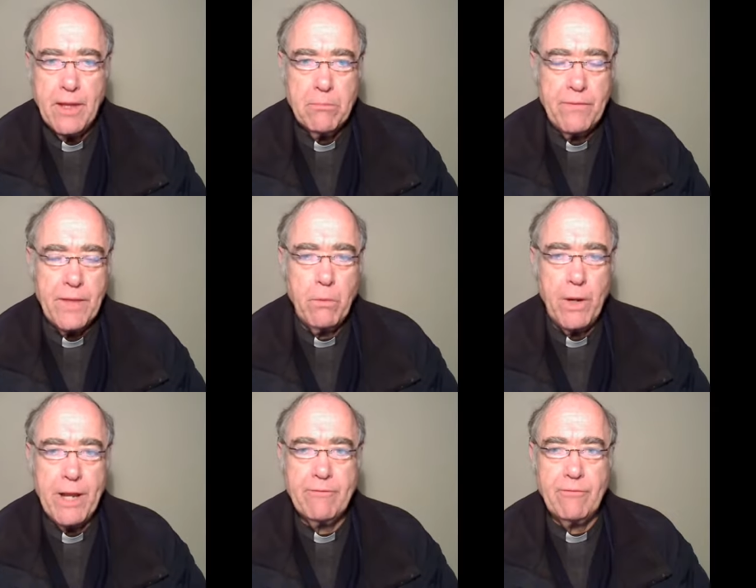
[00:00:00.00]
But they will
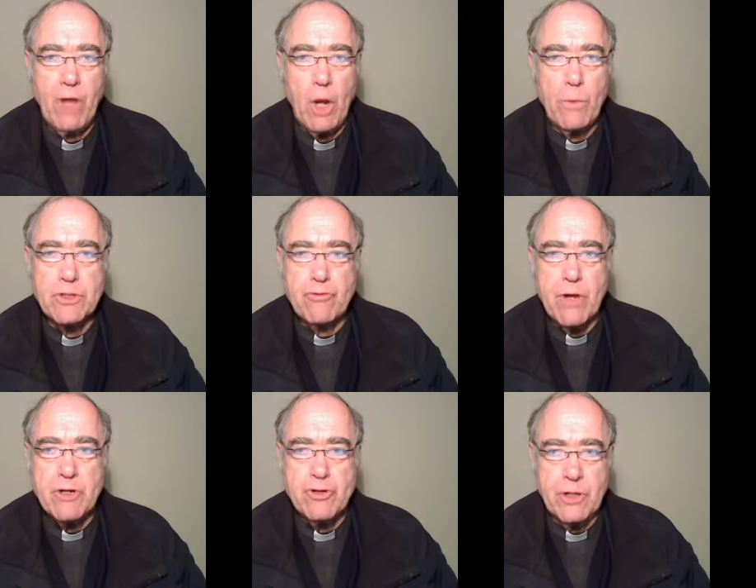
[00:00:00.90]
never follow a
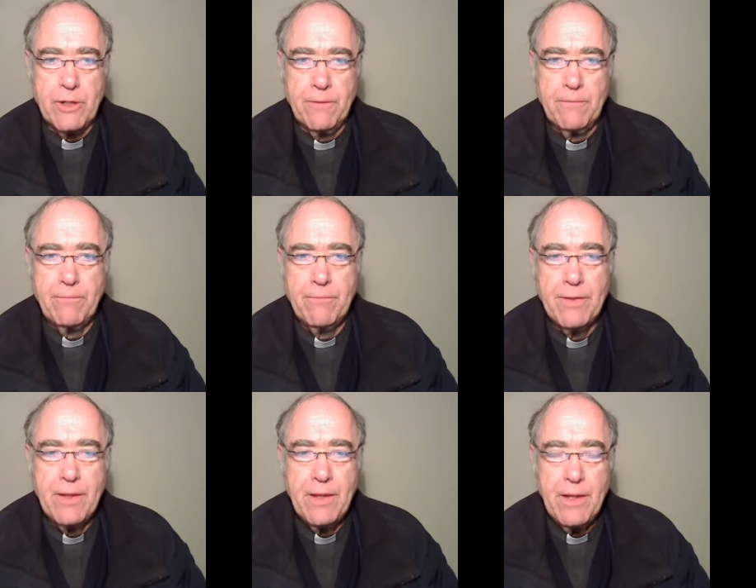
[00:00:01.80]
stranger.
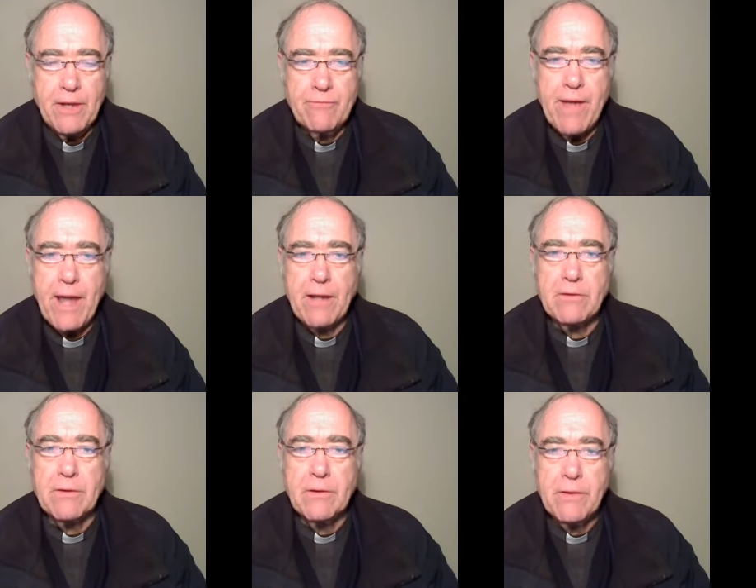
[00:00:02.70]
In fact,
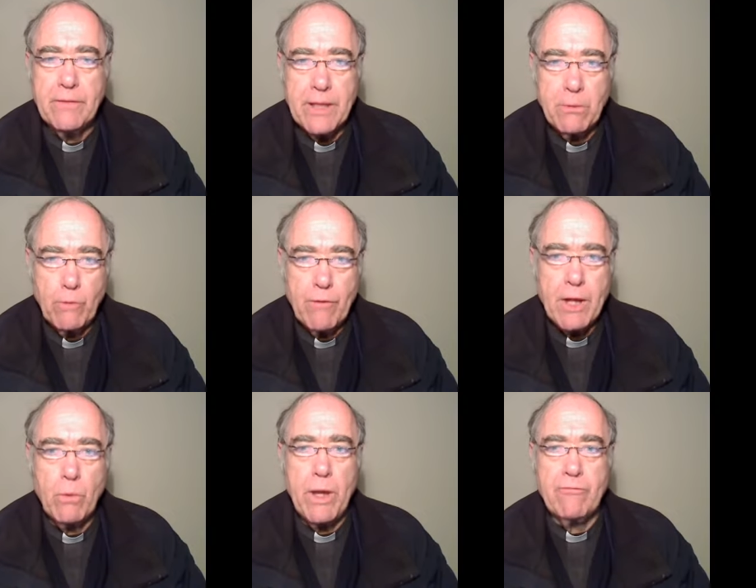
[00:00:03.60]
they will run
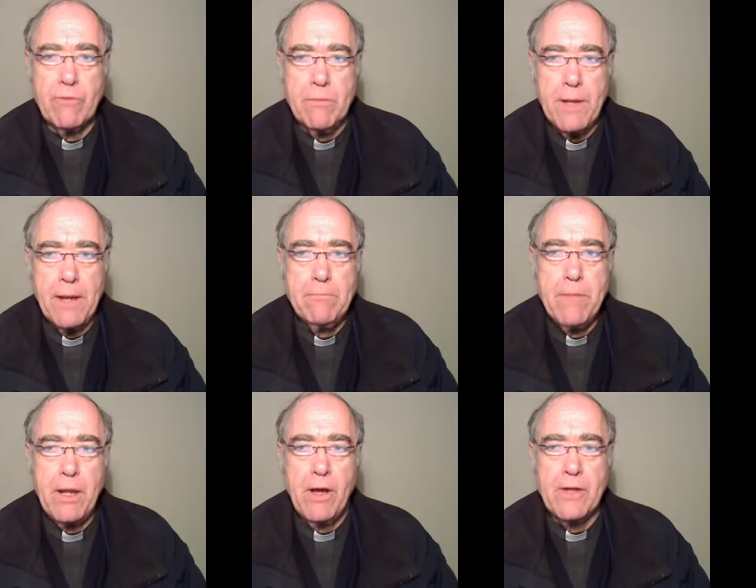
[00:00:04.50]
away from him
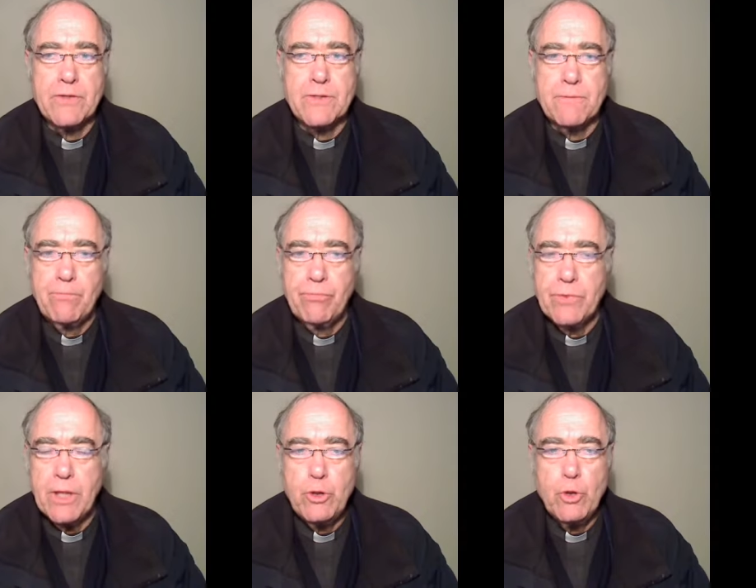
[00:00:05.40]
because
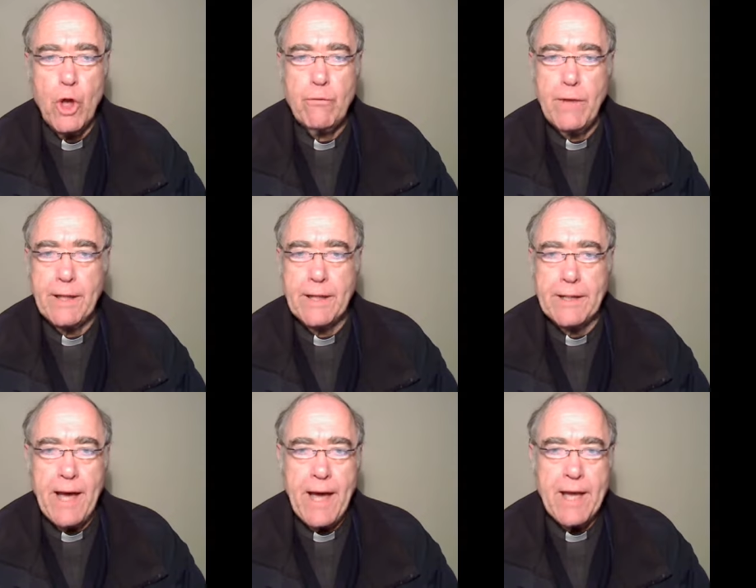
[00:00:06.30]
they do not
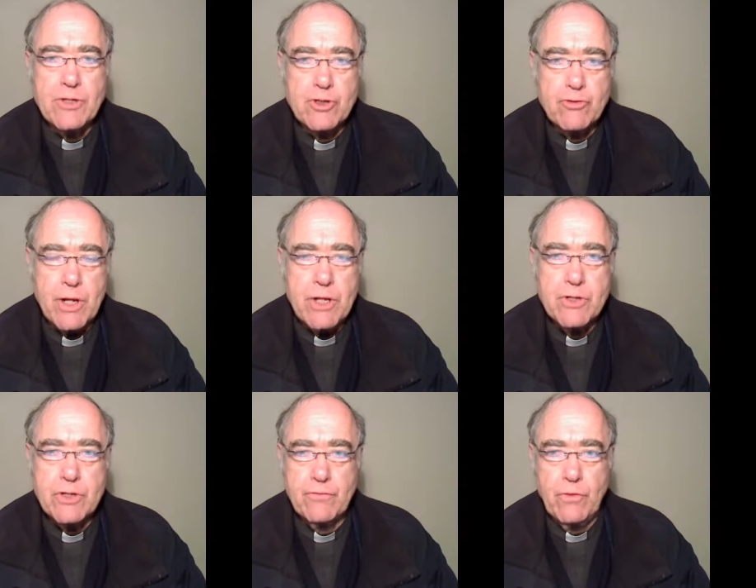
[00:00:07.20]
recognize a
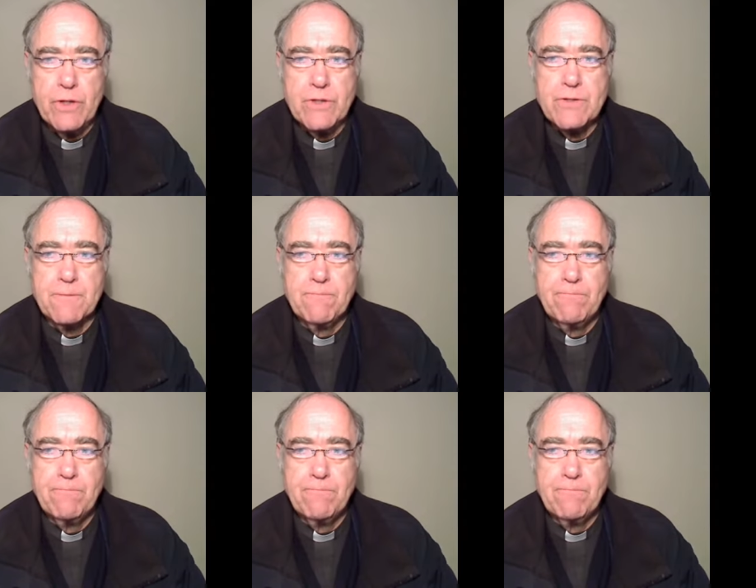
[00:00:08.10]
stranger's voice."